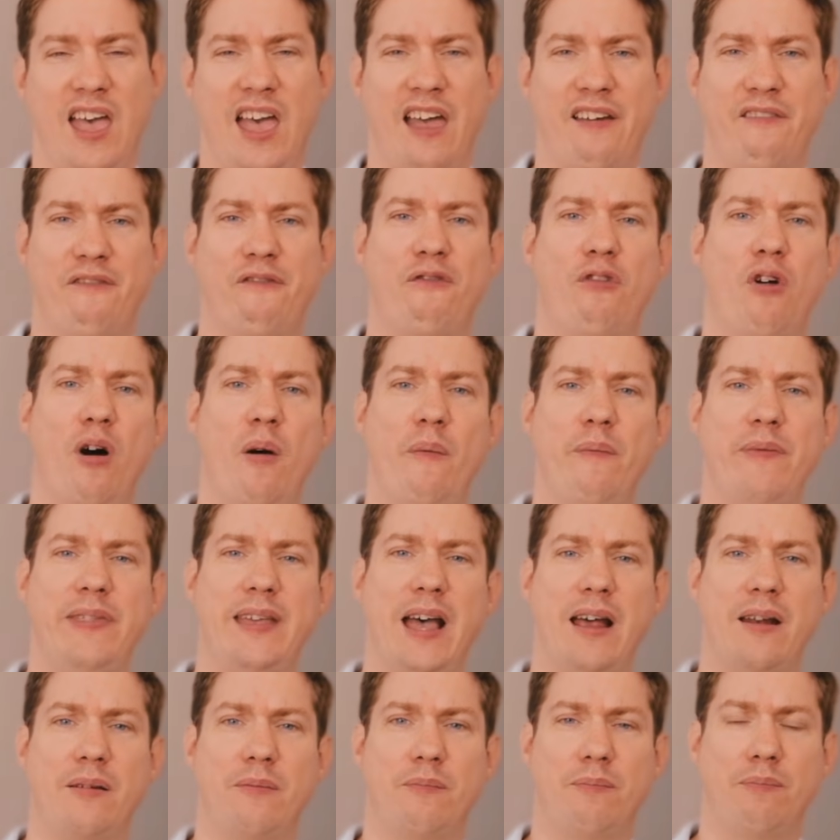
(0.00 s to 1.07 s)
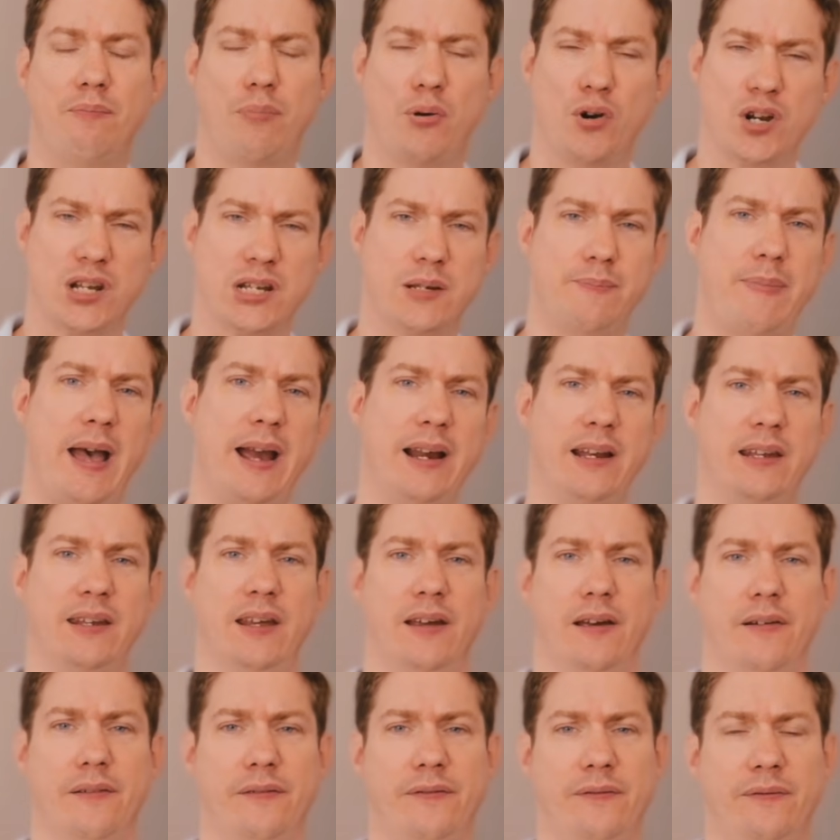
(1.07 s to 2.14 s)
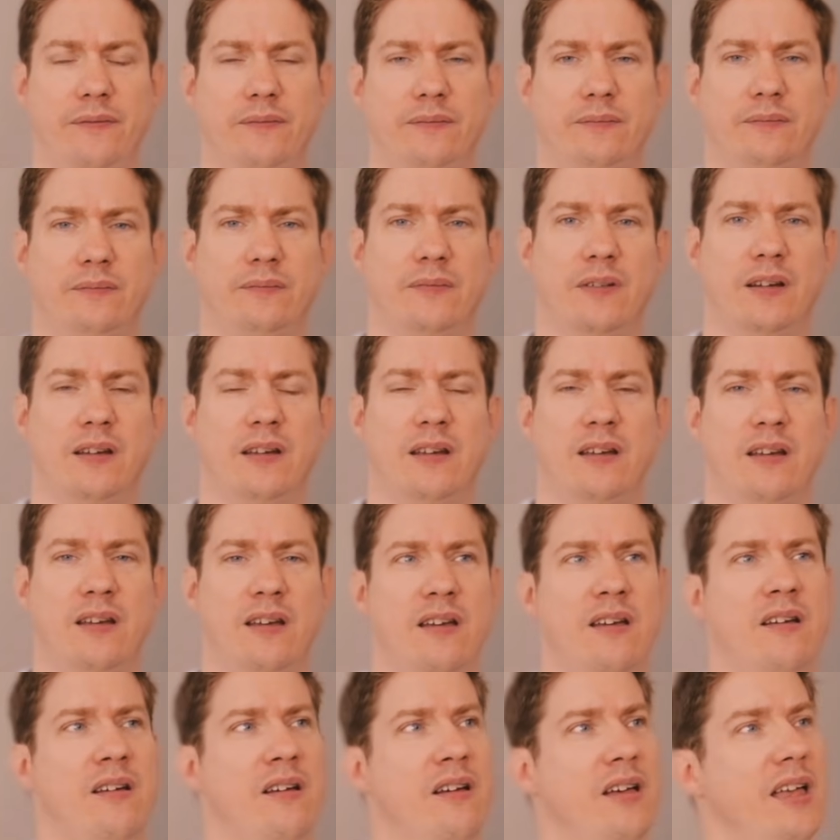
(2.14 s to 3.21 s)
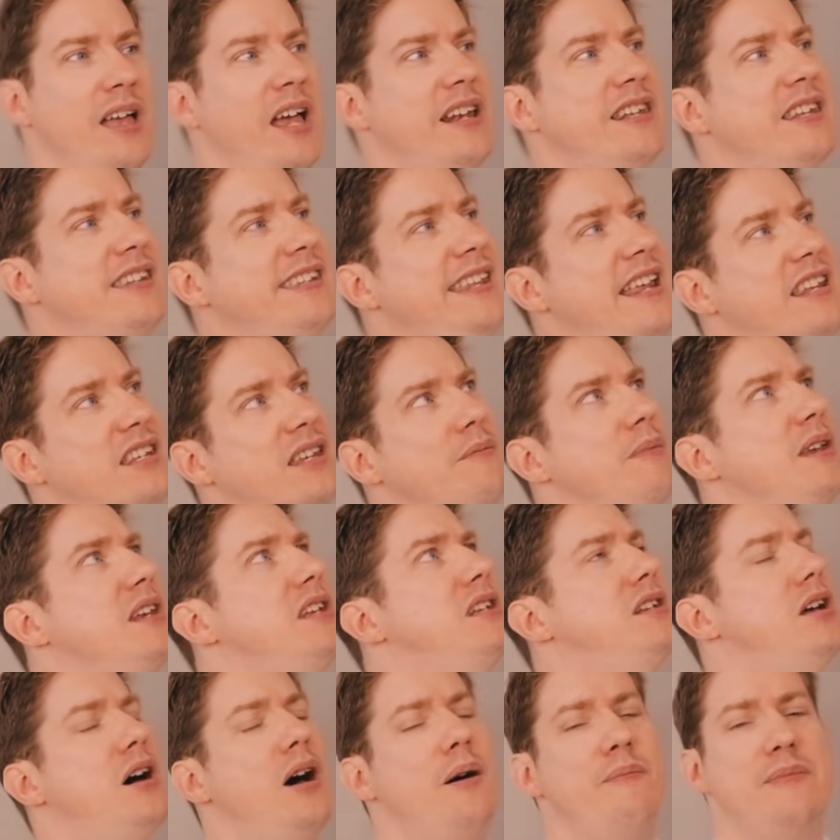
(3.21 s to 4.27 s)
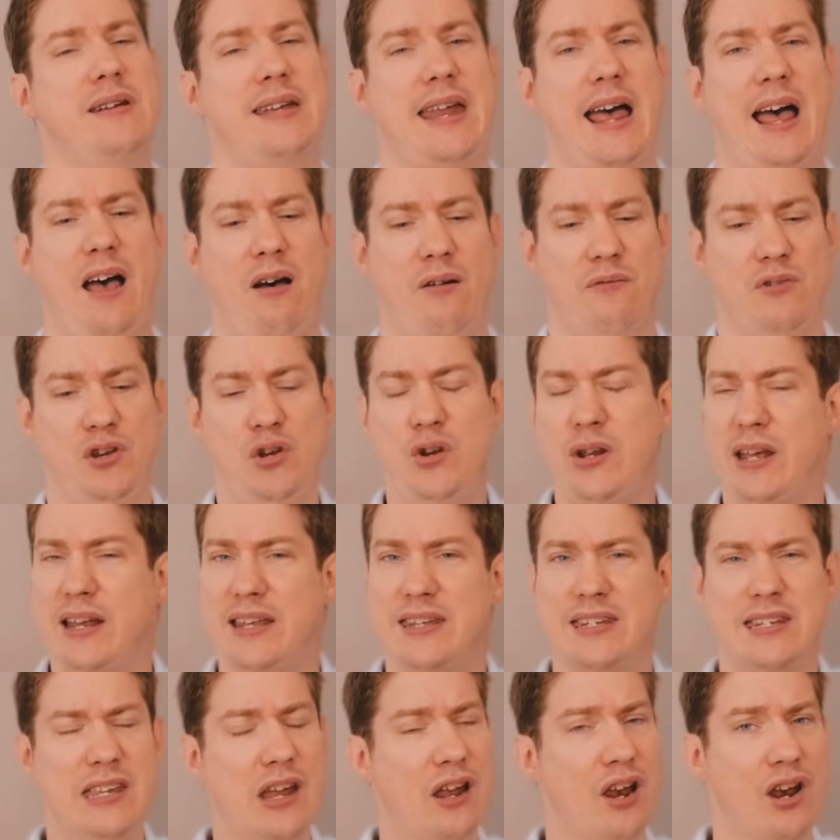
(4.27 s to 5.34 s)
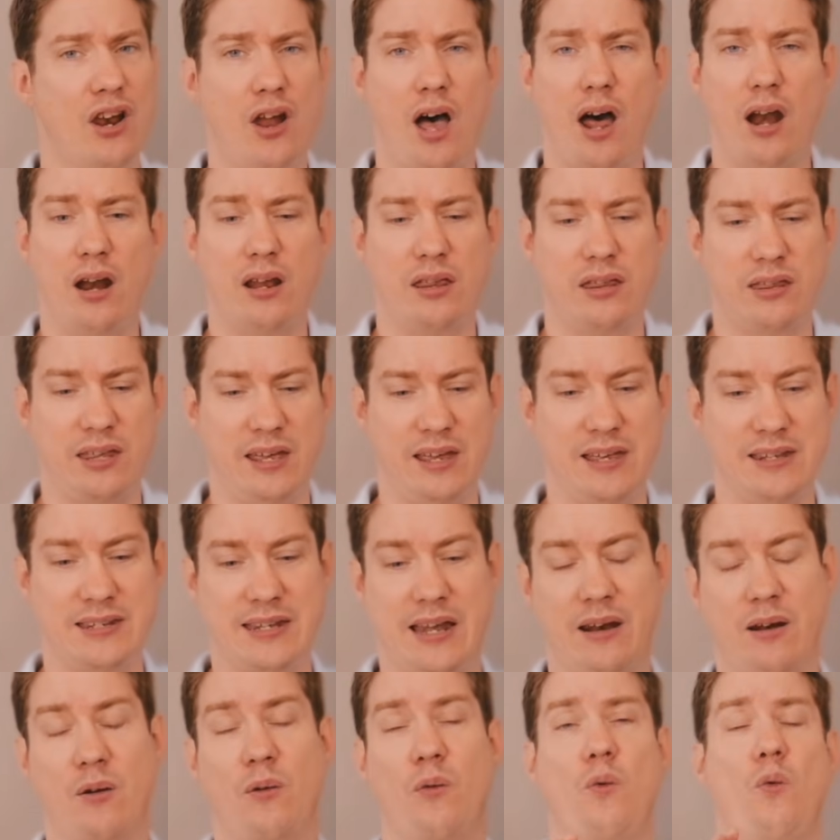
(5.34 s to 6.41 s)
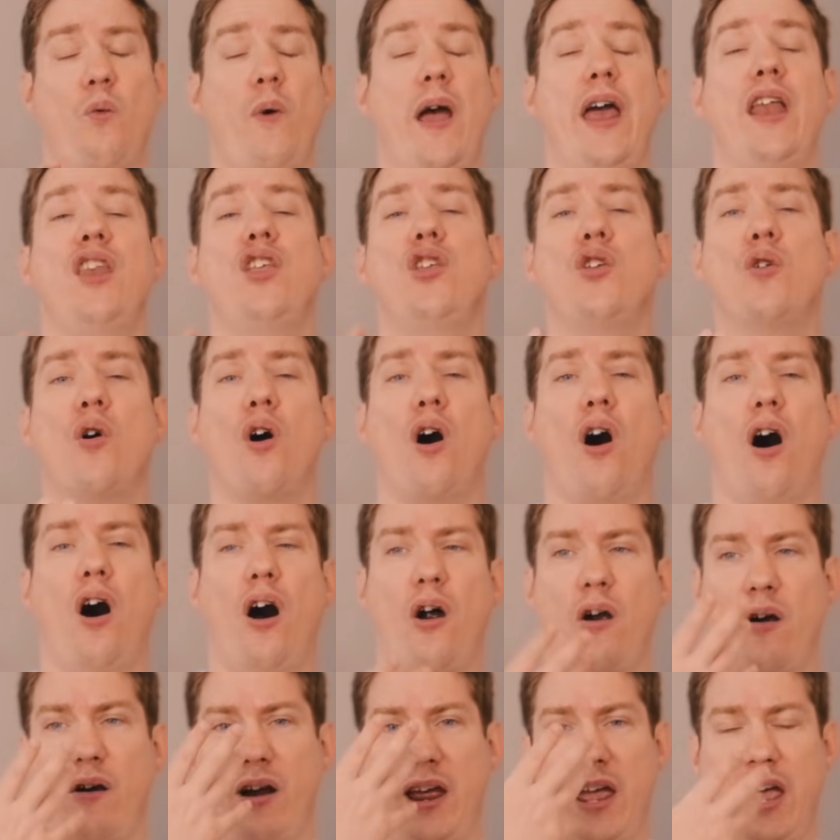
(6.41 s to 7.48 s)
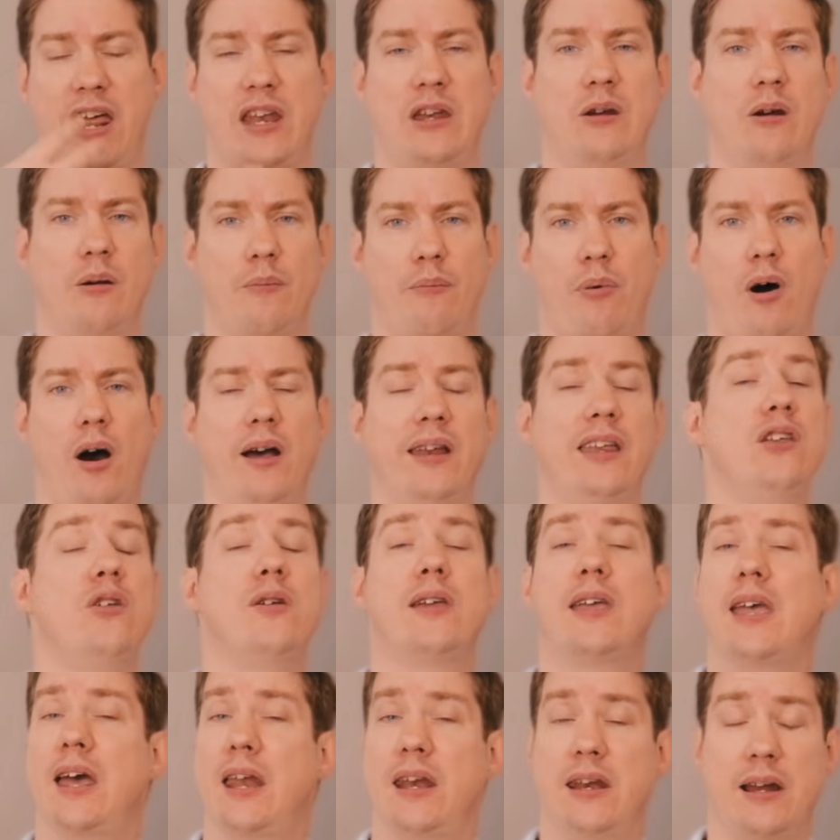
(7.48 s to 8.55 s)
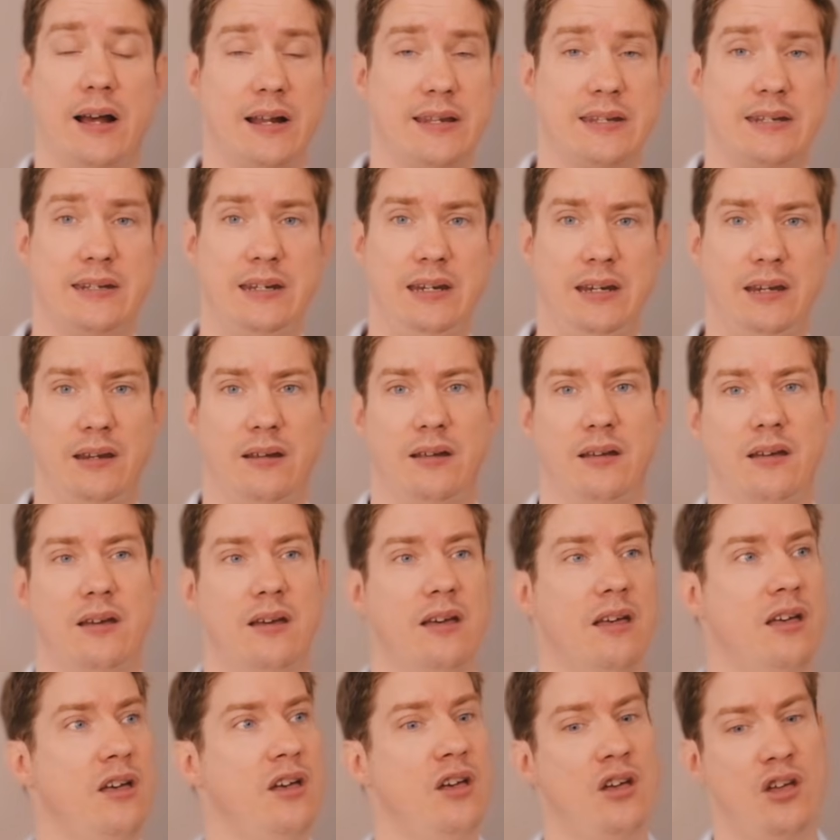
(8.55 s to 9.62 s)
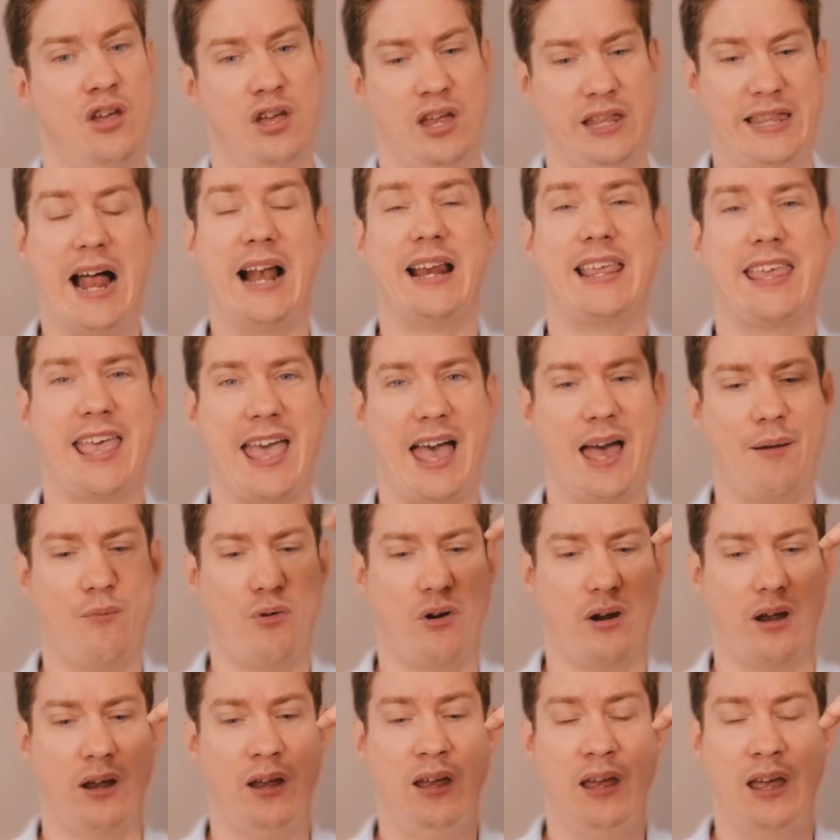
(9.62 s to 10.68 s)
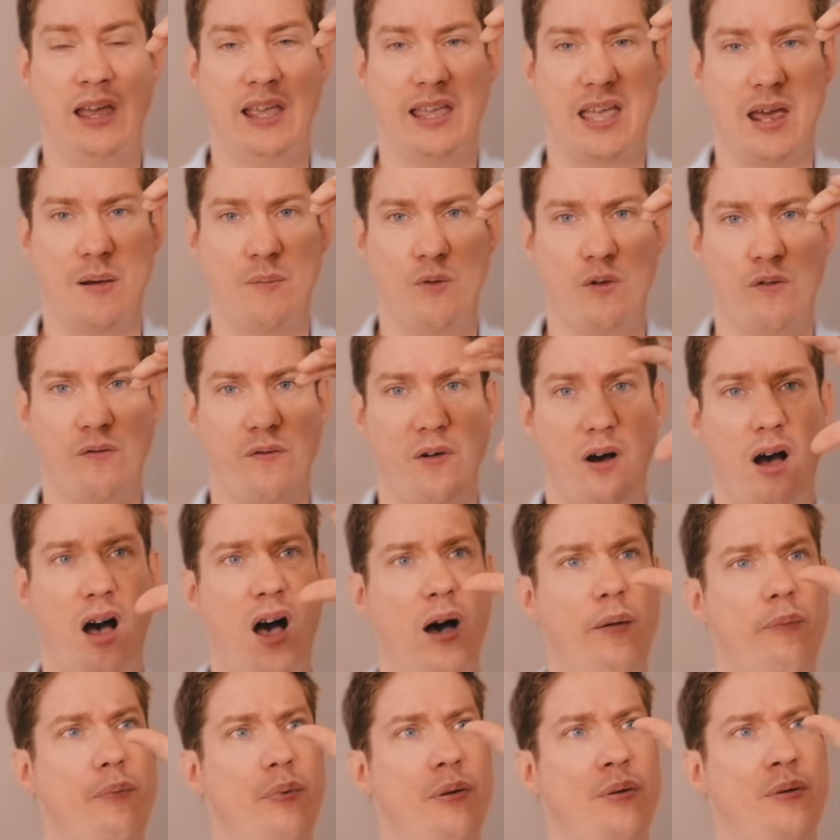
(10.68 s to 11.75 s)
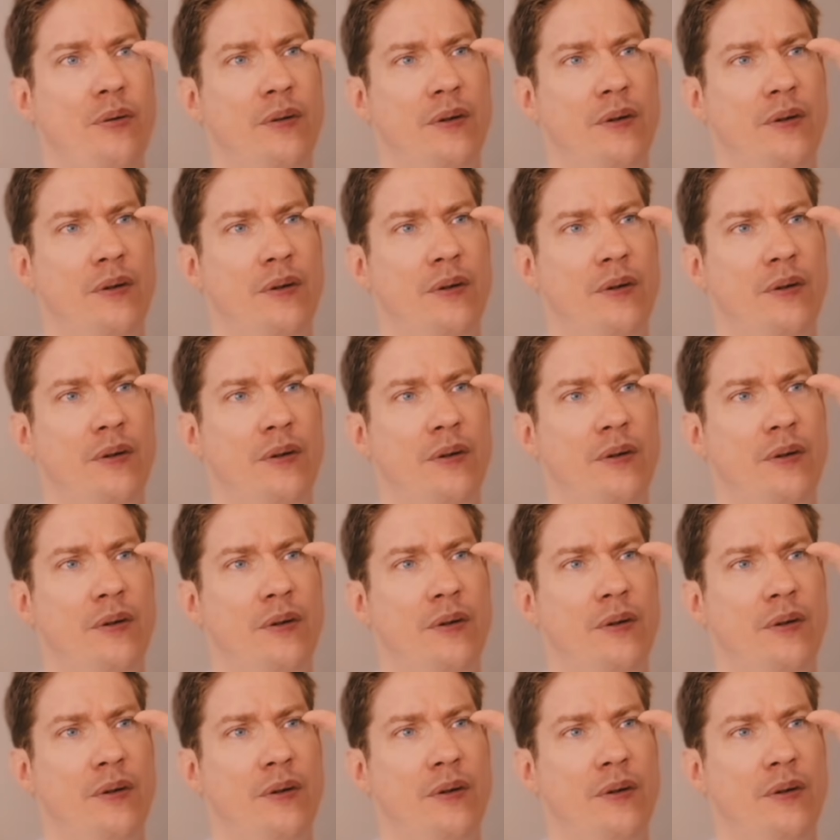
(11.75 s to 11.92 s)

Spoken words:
And from that perspective, that's going to be top down, you can see a lot of things that when you are in your body, you cannot see. That camera can move up,